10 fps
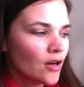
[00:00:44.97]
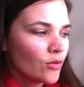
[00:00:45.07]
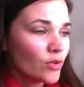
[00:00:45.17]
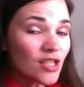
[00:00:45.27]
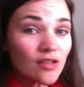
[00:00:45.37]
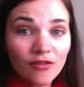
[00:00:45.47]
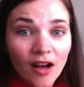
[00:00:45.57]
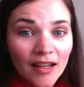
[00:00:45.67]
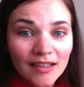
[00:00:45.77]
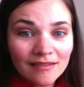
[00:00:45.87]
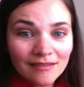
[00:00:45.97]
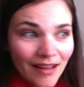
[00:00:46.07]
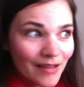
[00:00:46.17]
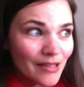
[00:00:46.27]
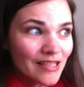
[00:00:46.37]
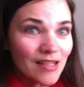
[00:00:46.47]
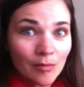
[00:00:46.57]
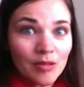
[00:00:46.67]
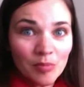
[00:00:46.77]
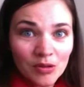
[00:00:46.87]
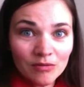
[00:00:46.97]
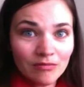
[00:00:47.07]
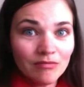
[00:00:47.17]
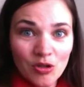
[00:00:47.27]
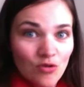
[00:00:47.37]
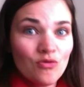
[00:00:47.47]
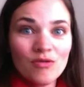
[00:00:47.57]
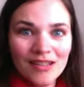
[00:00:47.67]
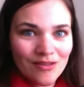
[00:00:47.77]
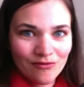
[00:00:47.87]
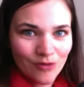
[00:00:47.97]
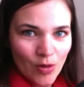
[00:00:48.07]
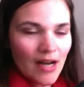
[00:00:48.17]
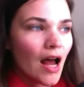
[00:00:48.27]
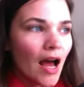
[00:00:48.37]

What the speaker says: Which is fine. I mean, some people do. That's great.